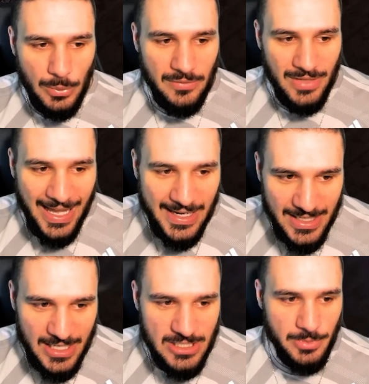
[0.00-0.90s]
we have
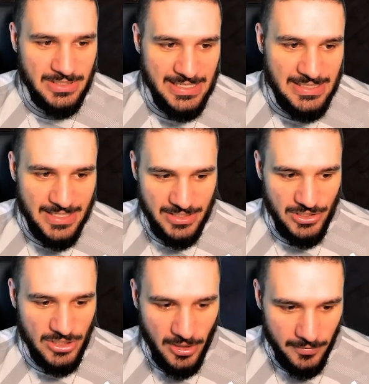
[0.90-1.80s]
Axe Expertise as he
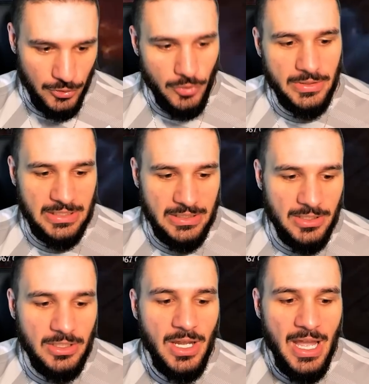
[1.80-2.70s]
just hovered over
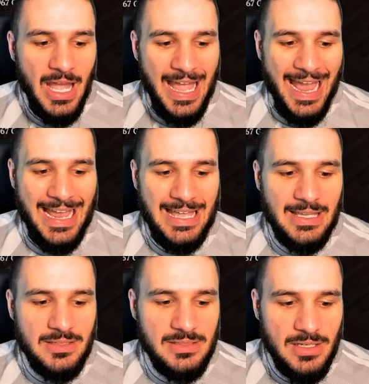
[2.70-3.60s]
here,
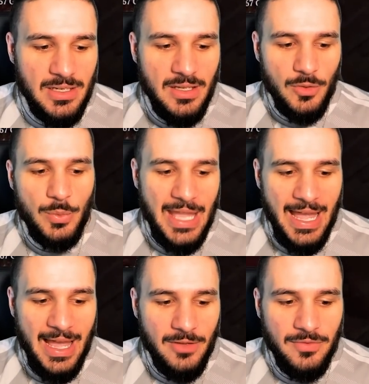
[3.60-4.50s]
and we
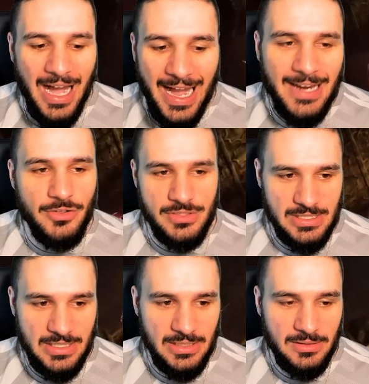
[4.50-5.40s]
have Iron
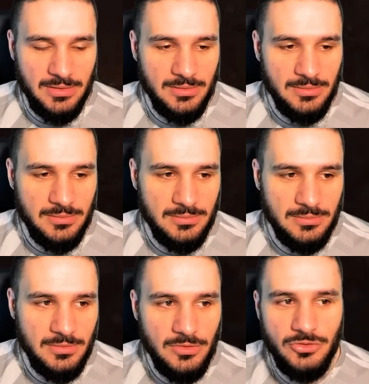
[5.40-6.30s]
Skin.
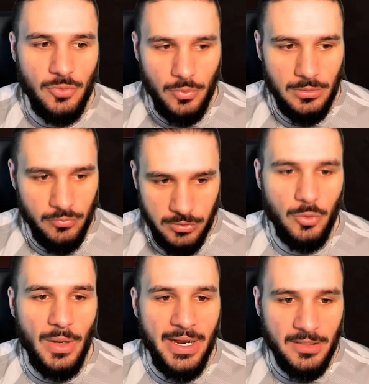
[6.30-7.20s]
So
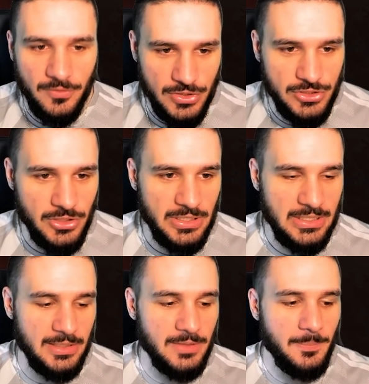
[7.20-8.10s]
required for sure
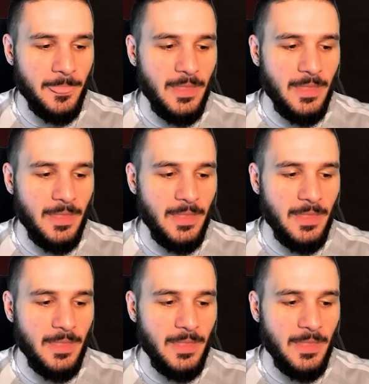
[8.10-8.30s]
here.